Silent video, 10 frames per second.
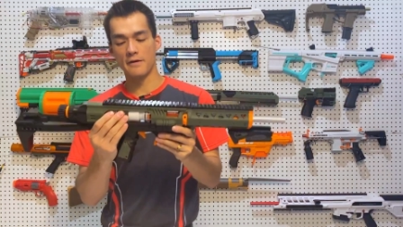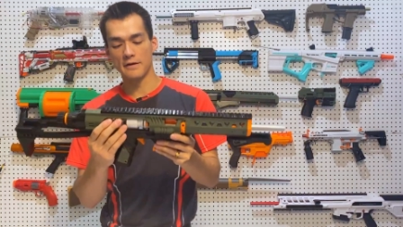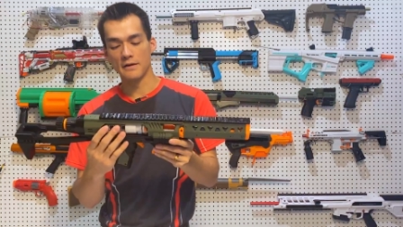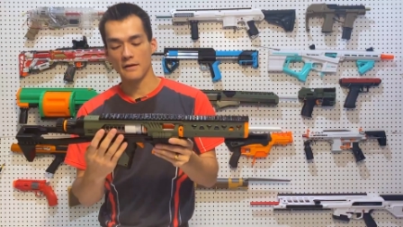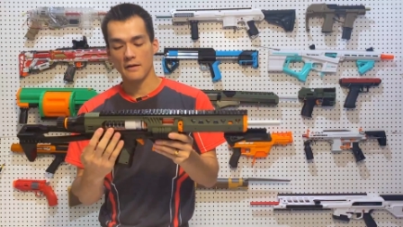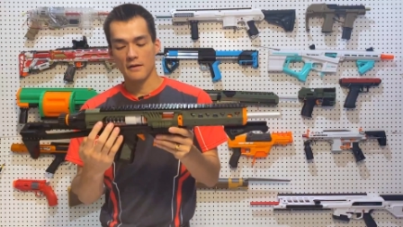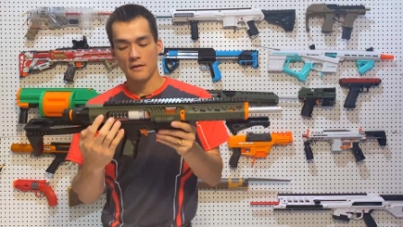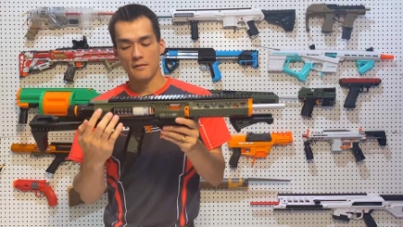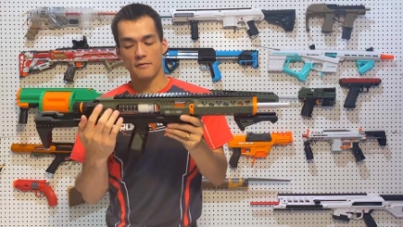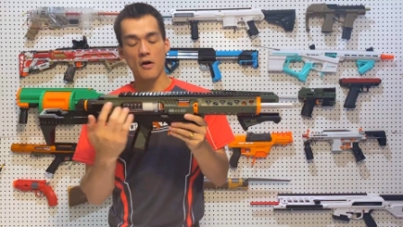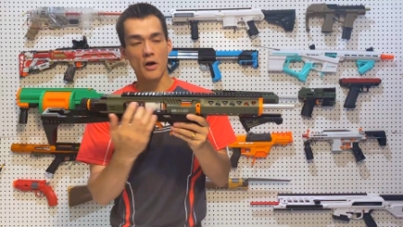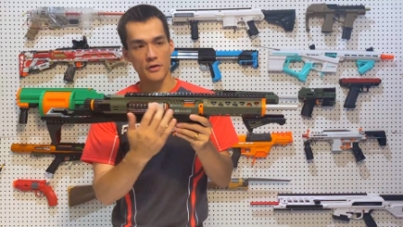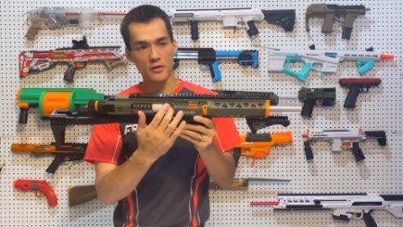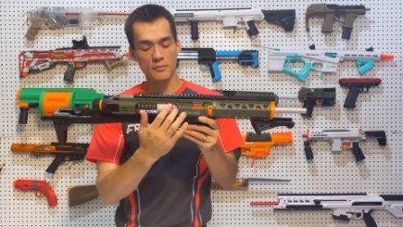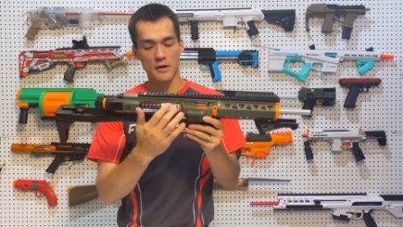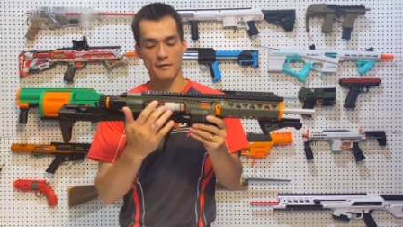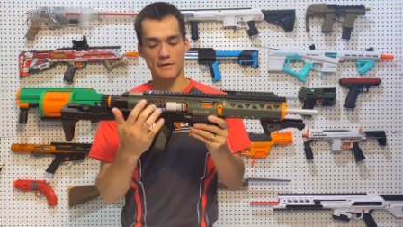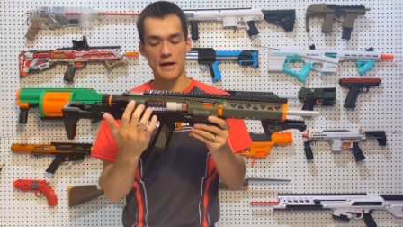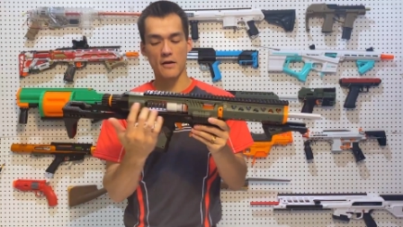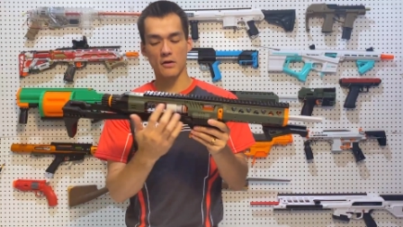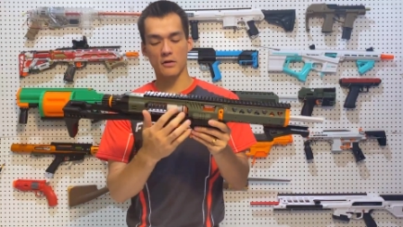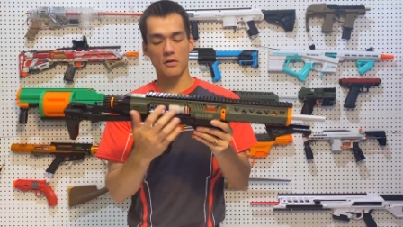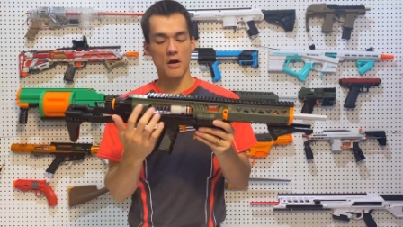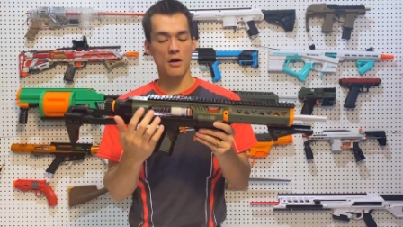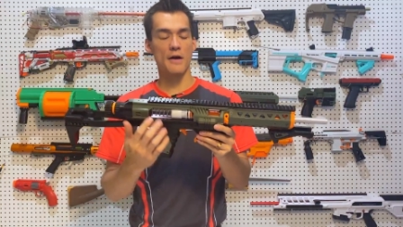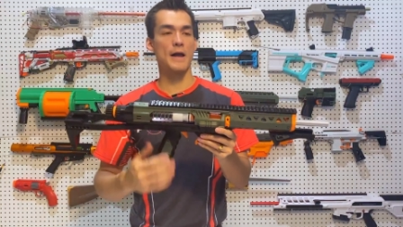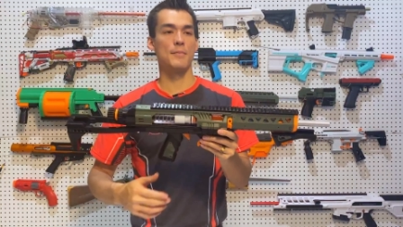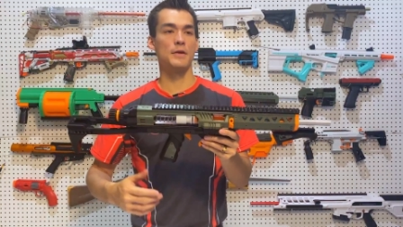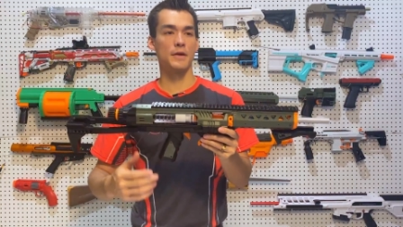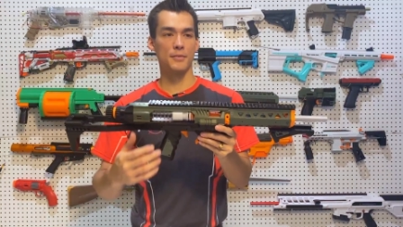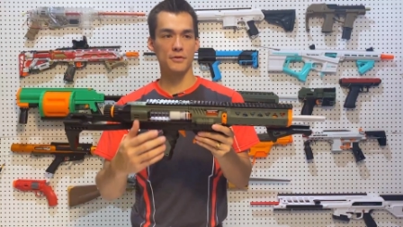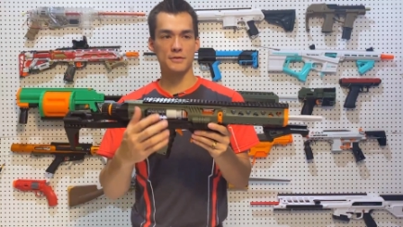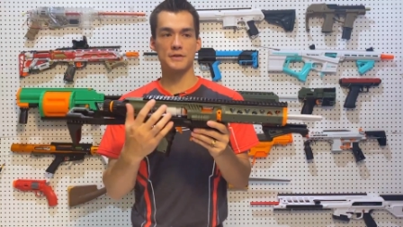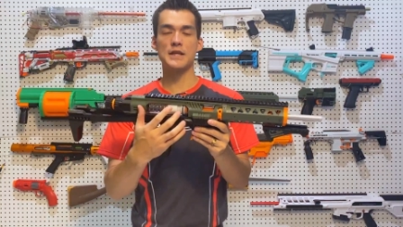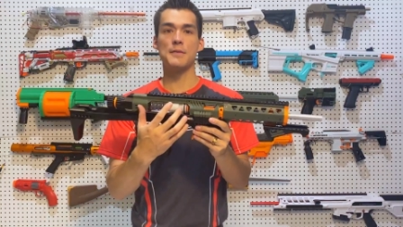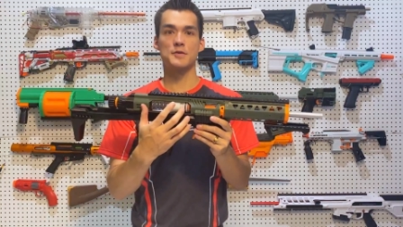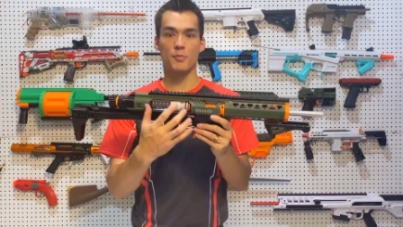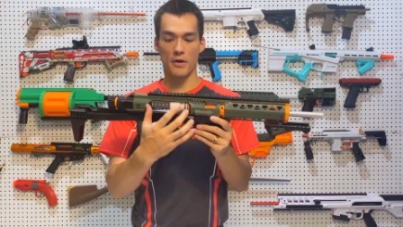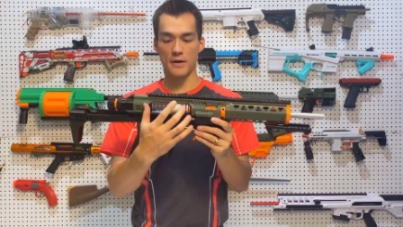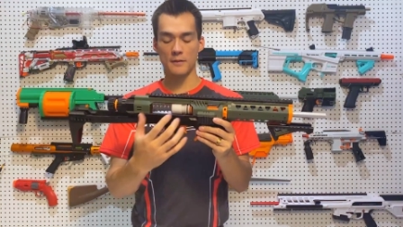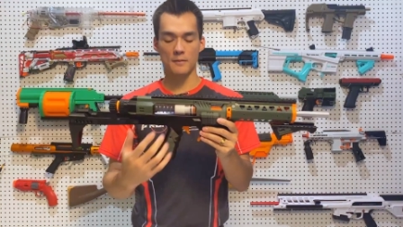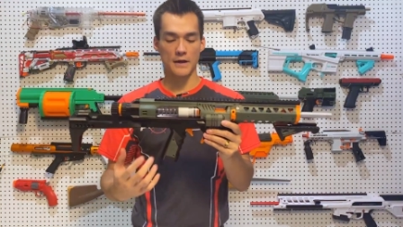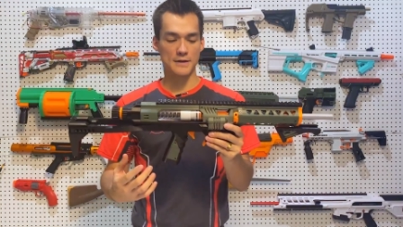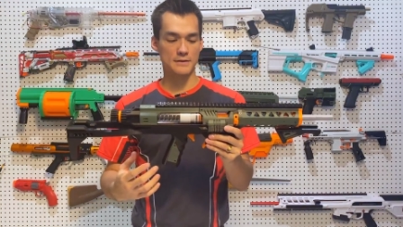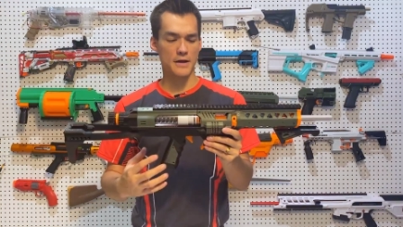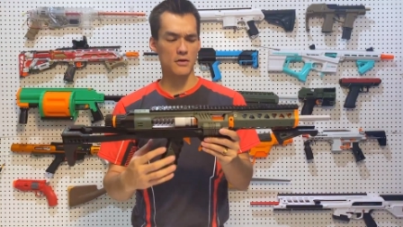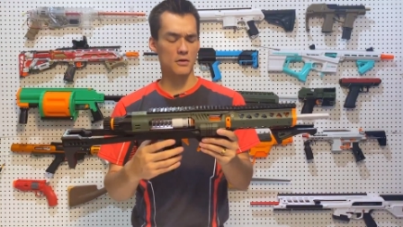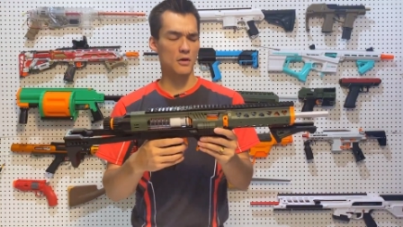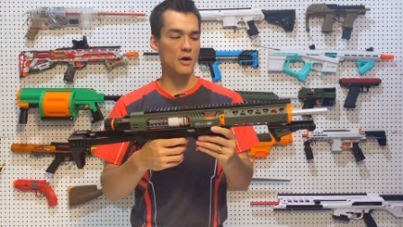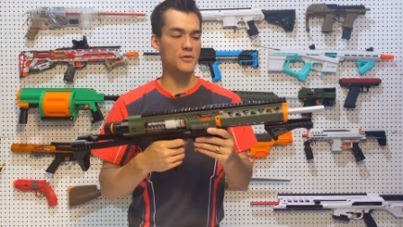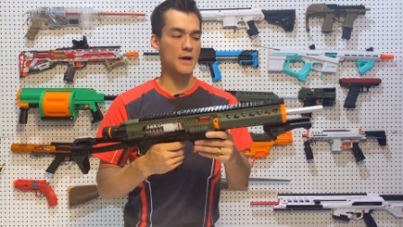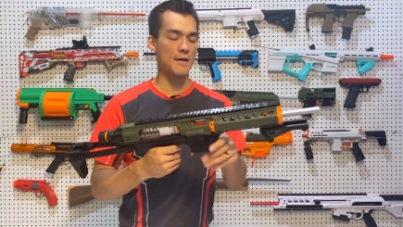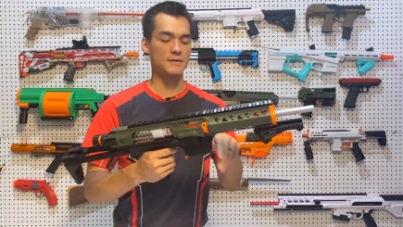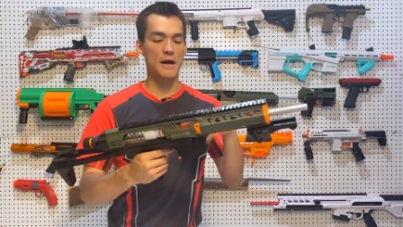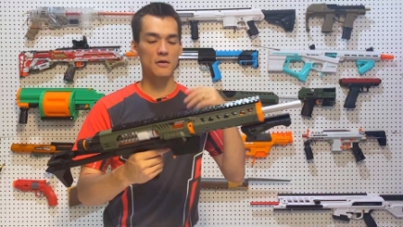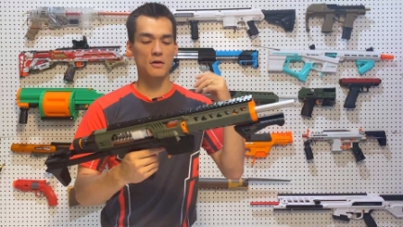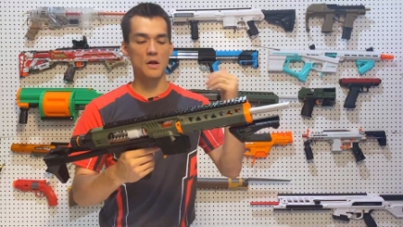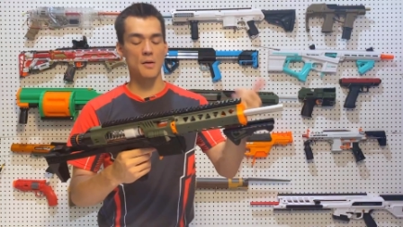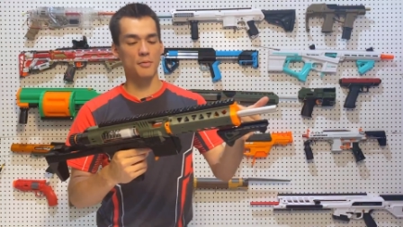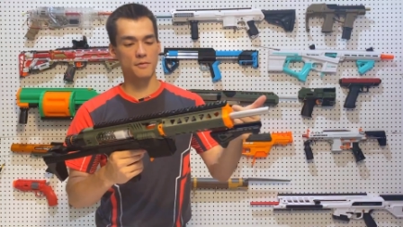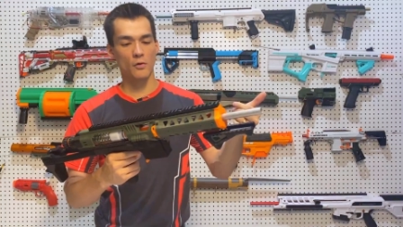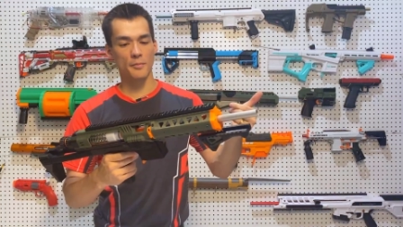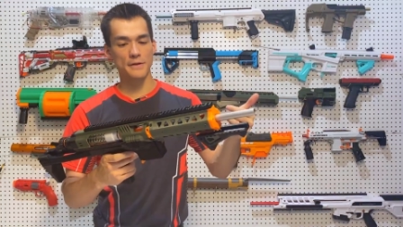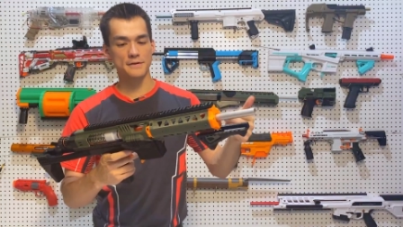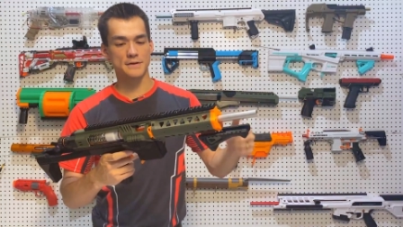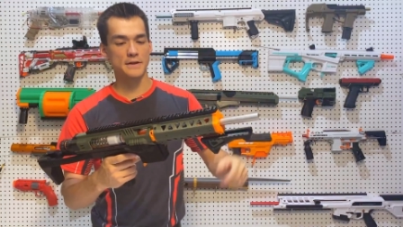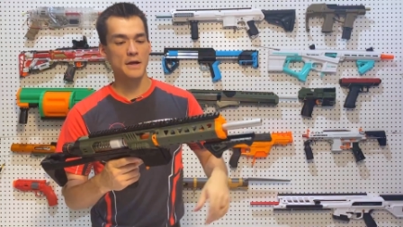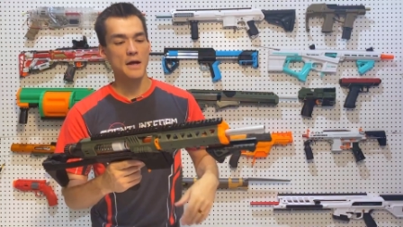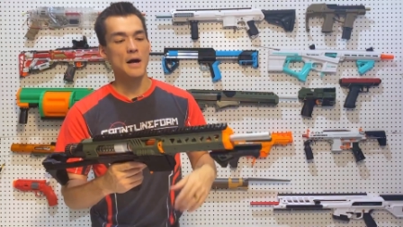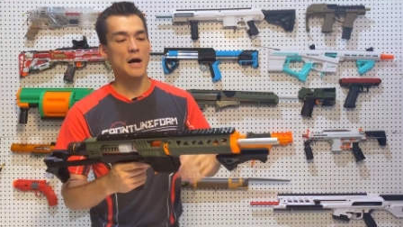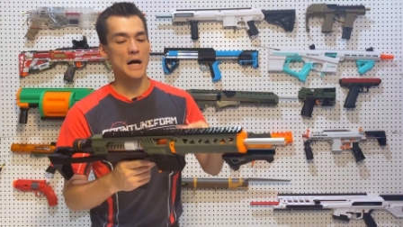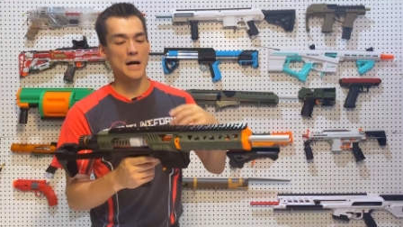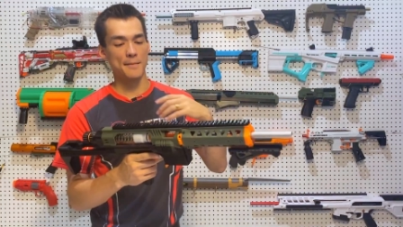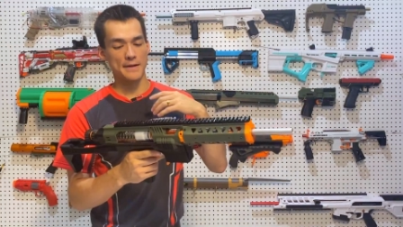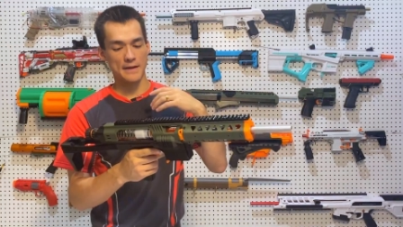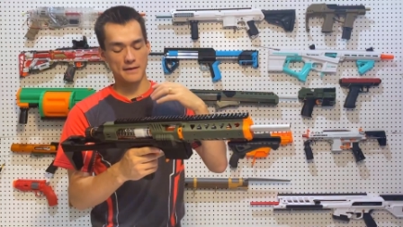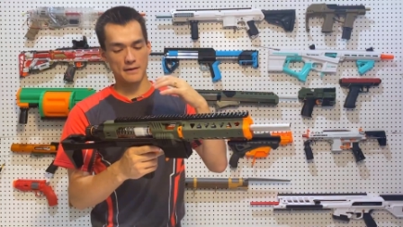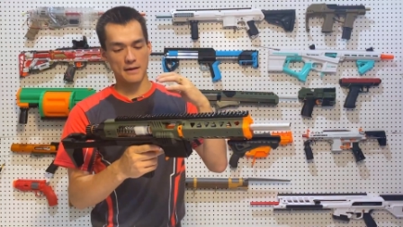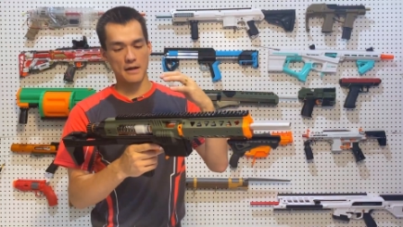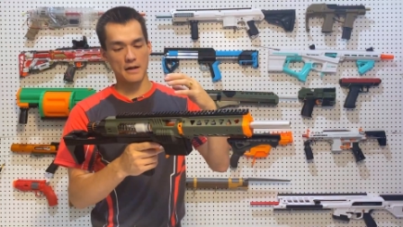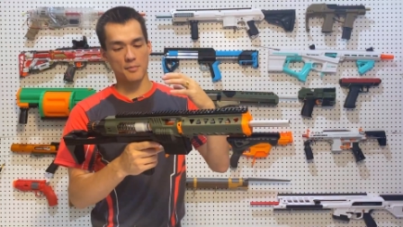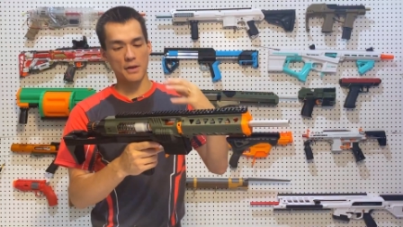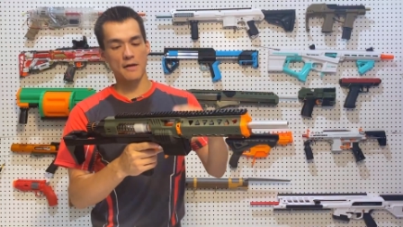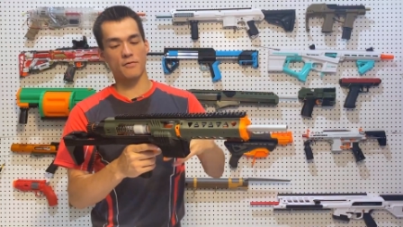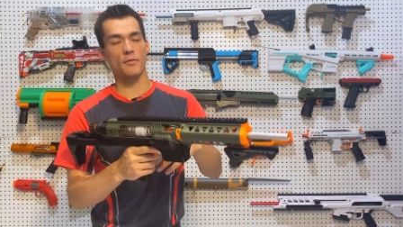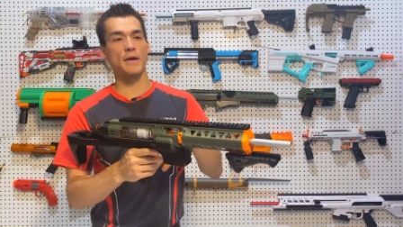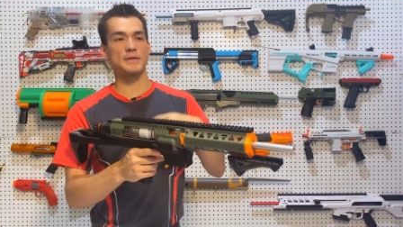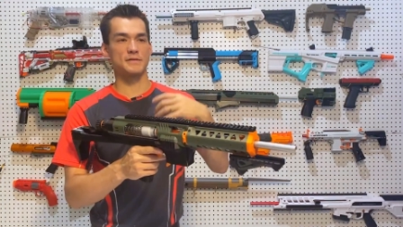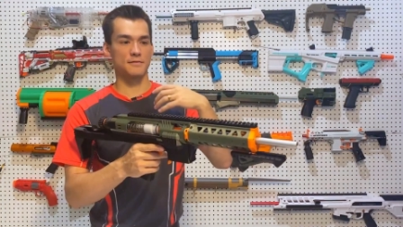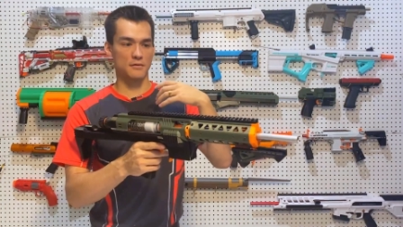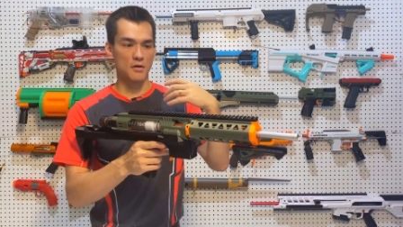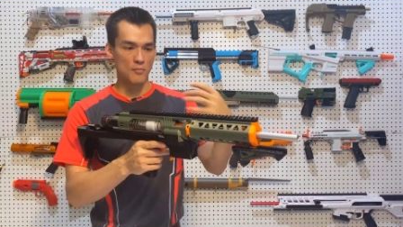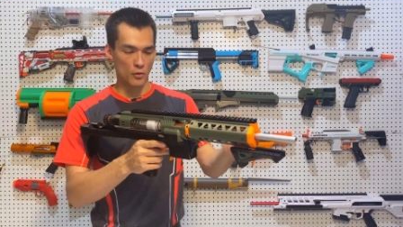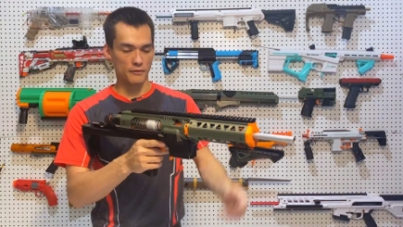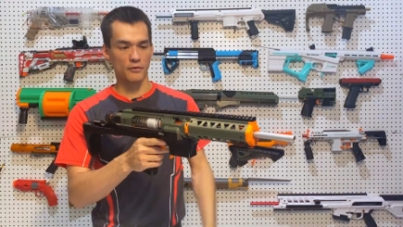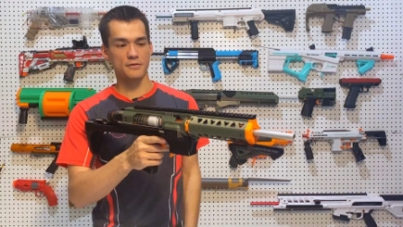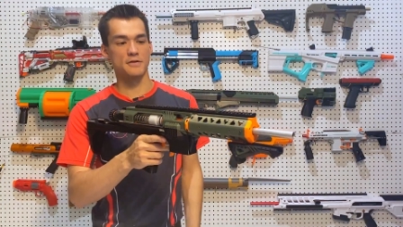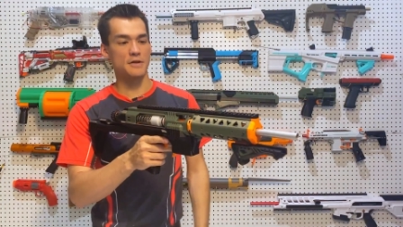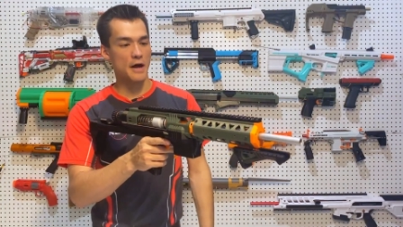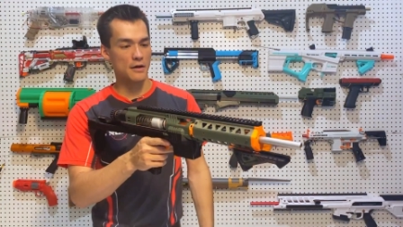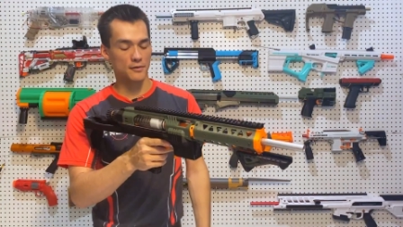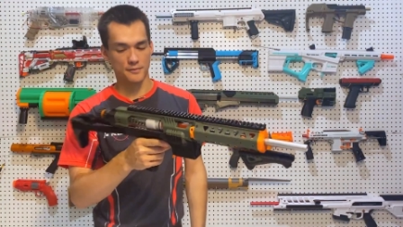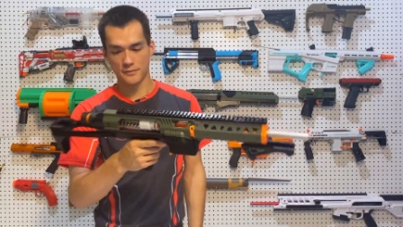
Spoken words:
the volume of a Talon Claw and being able to use the same spring as a Talon Claw, you have Talon Claw performance in a platform that's more versatile.